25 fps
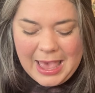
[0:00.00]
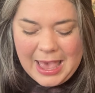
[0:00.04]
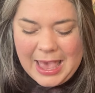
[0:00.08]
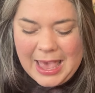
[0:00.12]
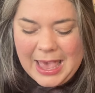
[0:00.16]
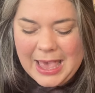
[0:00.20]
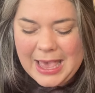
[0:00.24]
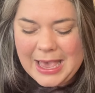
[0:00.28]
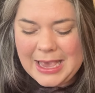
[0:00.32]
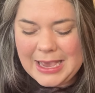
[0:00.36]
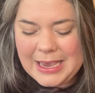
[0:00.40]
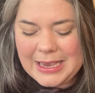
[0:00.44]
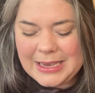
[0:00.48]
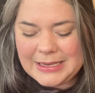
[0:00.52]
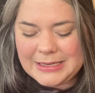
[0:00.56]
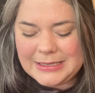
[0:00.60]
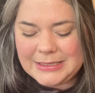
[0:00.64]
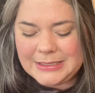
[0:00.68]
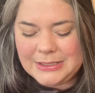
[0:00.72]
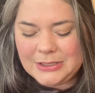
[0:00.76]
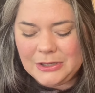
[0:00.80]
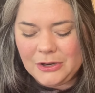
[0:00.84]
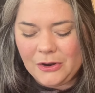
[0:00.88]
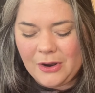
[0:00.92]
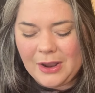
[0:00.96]

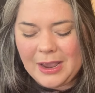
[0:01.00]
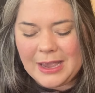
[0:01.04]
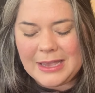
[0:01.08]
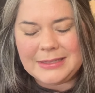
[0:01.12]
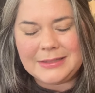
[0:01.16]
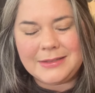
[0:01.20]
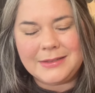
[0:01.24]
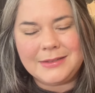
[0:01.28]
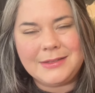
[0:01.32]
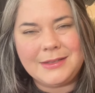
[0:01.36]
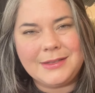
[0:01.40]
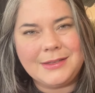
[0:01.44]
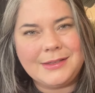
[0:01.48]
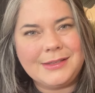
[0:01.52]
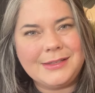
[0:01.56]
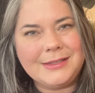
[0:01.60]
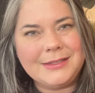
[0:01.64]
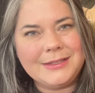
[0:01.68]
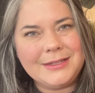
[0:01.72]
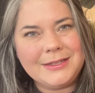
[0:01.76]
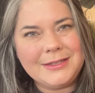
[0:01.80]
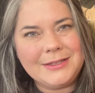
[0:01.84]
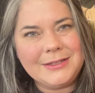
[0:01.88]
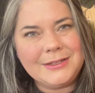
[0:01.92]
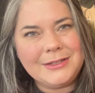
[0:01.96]
and your guys, this
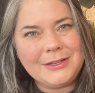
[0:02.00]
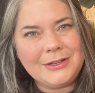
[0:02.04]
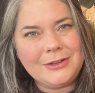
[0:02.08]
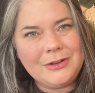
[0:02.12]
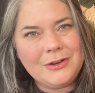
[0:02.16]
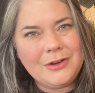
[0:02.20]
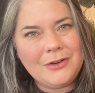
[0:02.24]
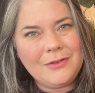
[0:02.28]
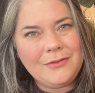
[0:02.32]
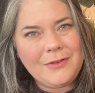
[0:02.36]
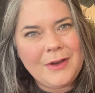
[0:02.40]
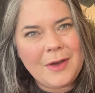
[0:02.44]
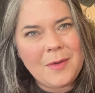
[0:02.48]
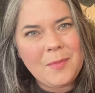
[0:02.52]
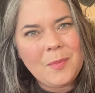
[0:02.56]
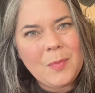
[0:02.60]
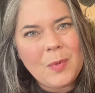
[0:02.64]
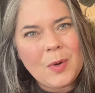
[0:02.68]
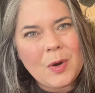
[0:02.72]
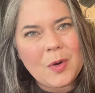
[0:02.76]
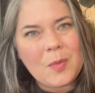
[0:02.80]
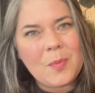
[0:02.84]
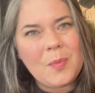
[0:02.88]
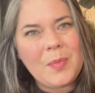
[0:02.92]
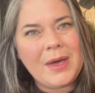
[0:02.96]
isn't until
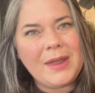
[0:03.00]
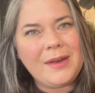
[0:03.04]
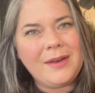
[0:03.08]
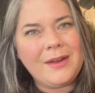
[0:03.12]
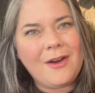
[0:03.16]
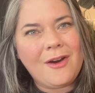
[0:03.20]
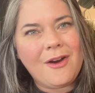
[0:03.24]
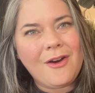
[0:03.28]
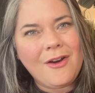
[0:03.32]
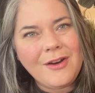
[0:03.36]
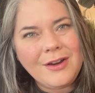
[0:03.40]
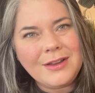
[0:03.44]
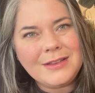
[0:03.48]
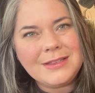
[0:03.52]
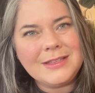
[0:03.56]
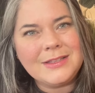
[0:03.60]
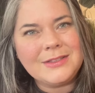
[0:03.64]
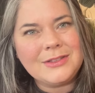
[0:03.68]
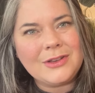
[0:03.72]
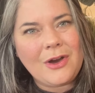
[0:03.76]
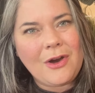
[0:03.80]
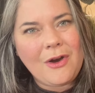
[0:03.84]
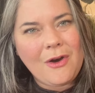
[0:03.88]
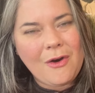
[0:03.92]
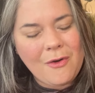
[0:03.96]
November, but ours
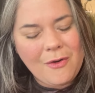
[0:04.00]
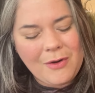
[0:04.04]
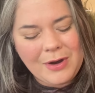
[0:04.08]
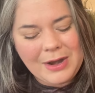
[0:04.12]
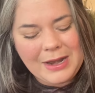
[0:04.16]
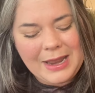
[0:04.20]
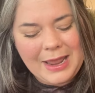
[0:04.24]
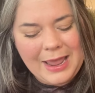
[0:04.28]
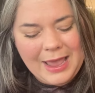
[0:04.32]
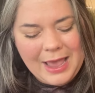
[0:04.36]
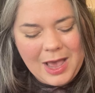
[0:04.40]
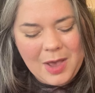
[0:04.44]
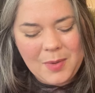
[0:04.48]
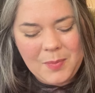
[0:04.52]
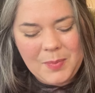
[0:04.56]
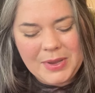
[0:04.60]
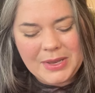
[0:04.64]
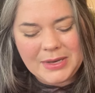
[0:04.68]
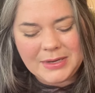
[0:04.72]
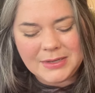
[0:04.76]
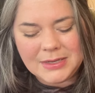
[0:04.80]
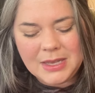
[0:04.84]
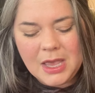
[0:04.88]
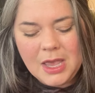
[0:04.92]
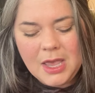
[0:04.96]
has already
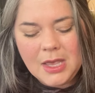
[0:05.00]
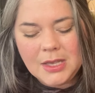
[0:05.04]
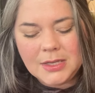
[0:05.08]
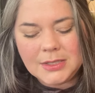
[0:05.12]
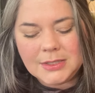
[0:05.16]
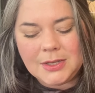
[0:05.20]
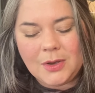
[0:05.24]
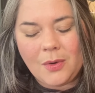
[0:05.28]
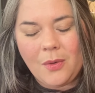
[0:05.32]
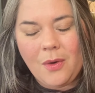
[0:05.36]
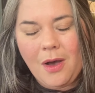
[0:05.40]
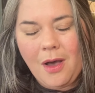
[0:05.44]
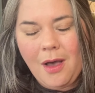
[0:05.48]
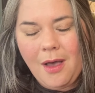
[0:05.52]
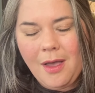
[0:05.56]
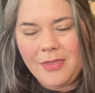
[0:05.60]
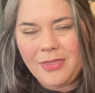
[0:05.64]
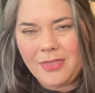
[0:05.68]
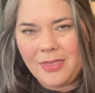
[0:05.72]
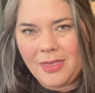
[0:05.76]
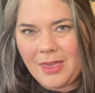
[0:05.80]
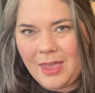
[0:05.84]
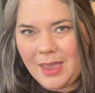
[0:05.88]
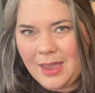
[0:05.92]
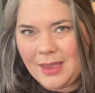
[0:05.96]
happened. So
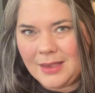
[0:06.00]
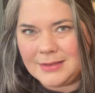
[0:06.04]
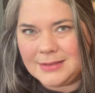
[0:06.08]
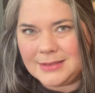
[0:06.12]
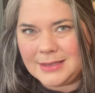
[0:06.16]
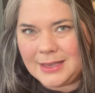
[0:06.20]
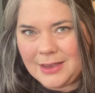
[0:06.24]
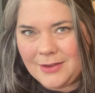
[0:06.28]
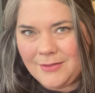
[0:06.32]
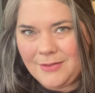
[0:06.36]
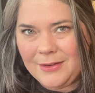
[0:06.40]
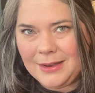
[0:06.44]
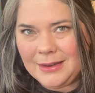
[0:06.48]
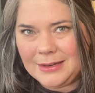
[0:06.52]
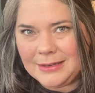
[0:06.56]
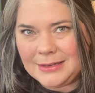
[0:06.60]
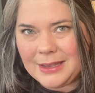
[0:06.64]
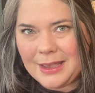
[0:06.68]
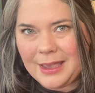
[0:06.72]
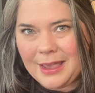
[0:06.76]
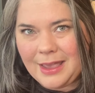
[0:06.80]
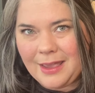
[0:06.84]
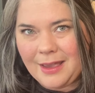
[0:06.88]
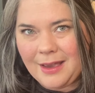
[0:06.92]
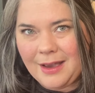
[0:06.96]
on Thanksgiving
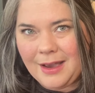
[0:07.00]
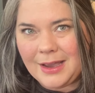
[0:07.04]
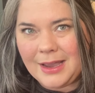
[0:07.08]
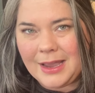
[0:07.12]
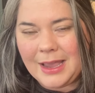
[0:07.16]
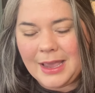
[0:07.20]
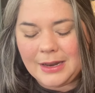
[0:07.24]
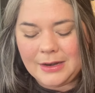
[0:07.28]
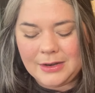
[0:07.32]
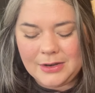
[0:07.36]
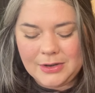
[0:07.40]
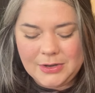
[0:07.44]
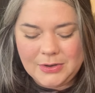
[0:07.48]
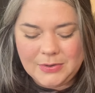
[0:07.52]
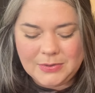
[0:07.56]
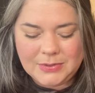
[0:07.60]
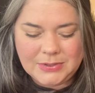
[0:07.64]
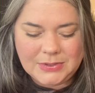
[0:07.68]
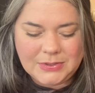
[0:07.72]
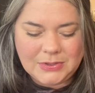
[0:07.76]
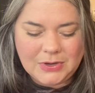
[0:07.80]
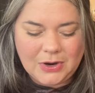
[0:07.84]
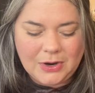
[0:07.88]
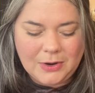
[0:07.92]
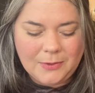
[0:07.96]
Day, I had a new
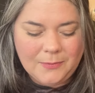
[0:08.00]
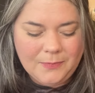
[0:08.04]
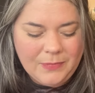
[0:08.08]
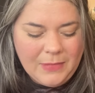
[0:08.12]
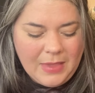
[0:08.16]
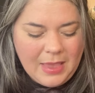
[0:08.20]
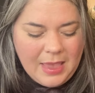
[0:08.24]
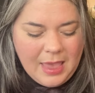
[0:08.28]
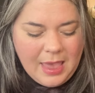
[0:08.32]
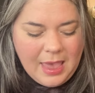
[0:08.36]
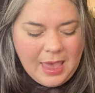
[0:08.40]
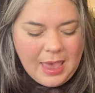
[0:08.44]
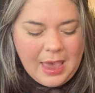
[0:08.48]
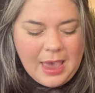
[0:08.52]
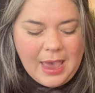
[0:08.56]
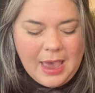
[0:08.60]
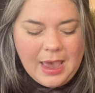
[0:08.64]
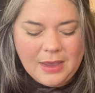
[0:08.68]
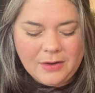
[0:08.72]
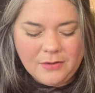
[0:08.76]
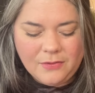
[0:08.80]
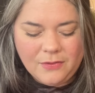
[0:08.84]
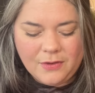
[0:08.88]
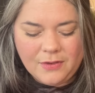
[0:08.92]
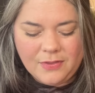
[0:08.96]
start,
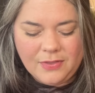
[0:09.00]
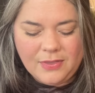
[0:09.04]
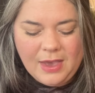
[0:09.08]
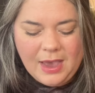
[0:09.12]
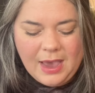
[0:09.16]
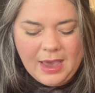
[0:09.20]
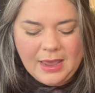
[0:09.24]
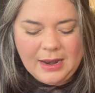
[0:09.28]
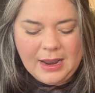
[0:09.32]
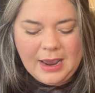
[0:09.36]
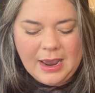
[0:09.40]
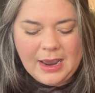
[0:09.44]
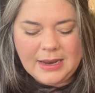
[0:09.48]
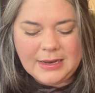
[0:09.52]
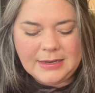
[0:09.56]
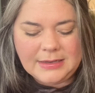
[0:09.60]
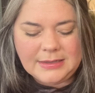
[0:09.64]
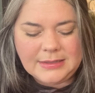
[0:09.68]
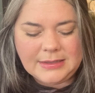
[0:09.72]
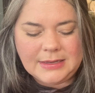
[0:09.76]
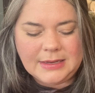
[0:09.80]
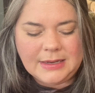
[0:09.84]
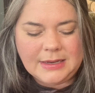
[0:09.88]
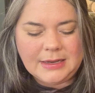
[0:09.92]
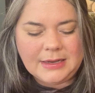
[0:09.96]
and for that I
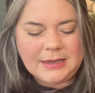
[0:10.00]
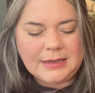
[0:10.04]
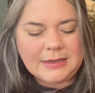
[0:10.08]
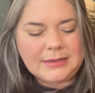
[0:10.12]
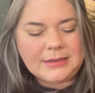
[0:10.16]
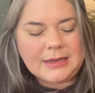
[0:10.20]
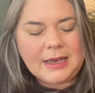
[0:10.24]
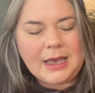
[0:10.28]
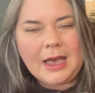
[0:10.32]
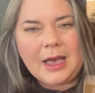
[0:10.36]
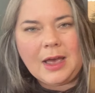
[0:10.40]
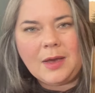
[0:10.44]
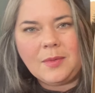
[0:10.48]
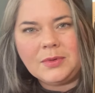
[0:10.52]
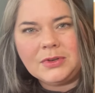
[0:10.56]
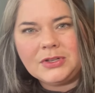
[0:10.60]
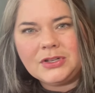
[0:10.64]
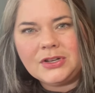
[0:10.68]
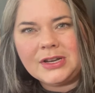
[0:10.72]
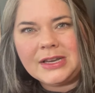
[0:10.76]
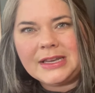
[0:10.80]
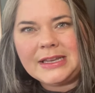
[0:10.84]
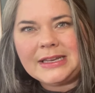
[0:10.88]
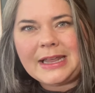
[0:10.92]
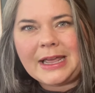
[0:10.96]
did
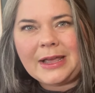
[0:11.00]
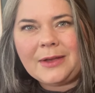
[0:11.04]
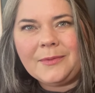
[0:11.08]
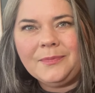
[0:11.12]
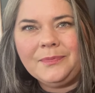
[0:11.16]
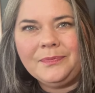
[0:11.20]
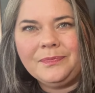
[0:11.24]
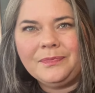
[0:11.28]
Turkey Day.